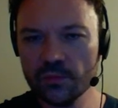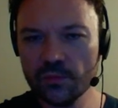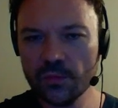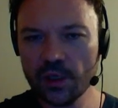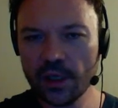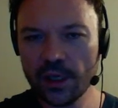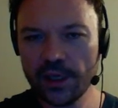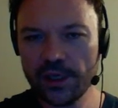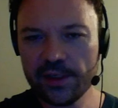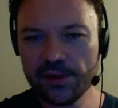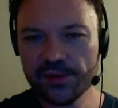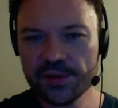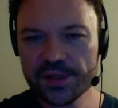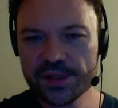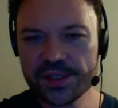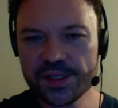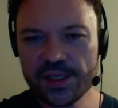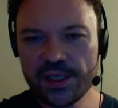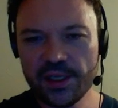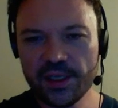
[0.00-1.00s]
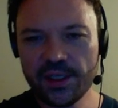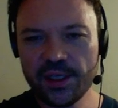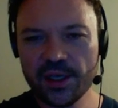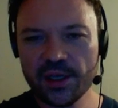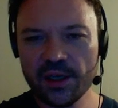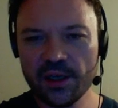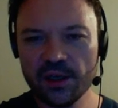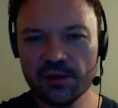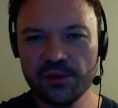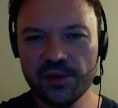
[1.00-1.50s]
I don't see any
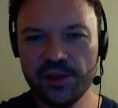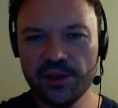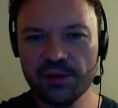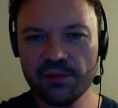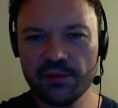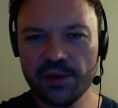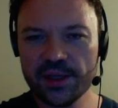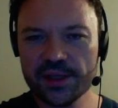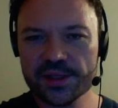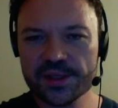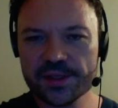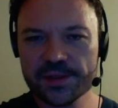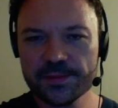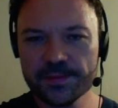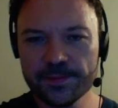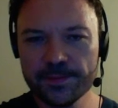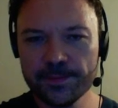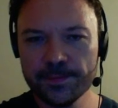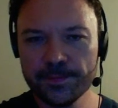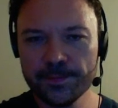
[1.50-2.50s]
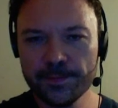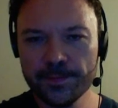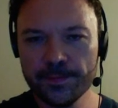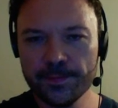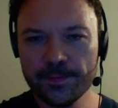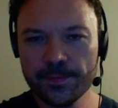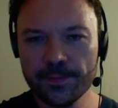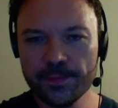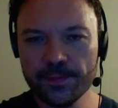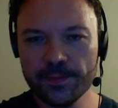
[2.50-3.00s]
concrete threats
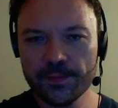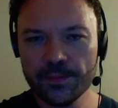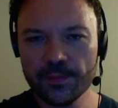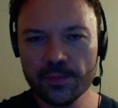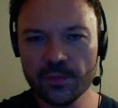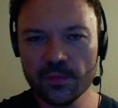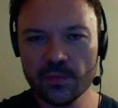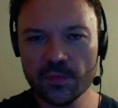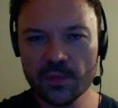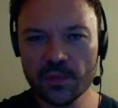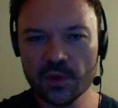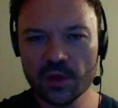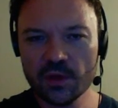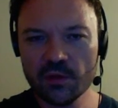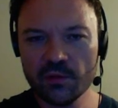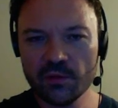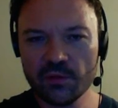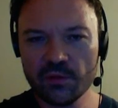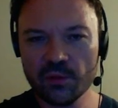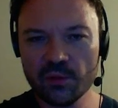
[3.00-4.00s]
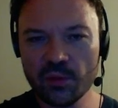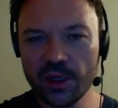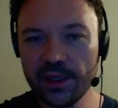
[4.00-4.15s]
for white here.